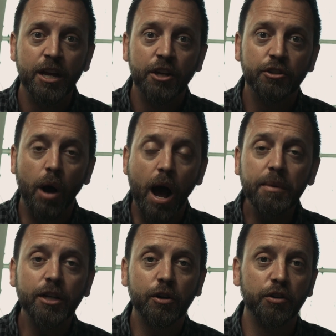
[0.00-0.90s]
So
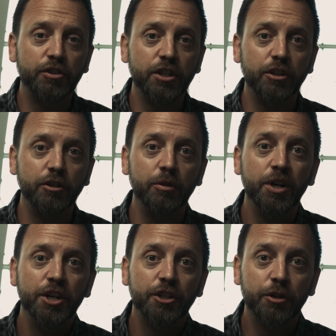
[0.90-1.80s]
I'm encouraging you
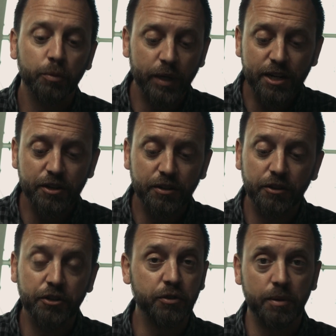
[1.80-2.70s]
to read
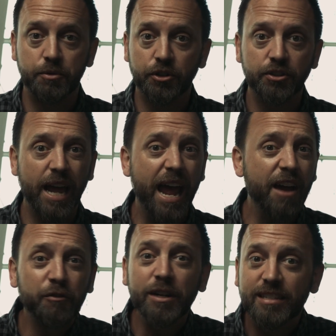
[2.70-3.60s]
the scriptures
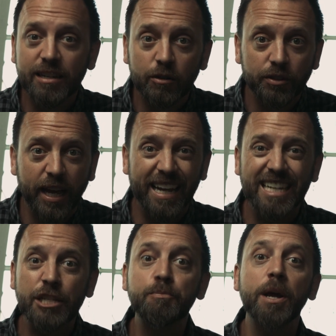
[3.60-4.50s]
every single day,
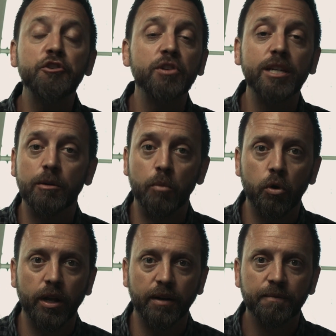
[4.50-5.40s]
especially in the
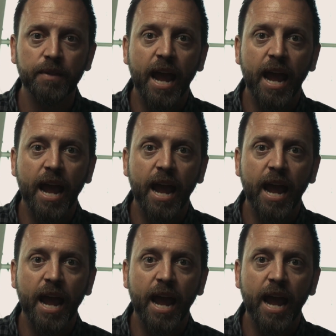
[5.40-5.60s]
morning.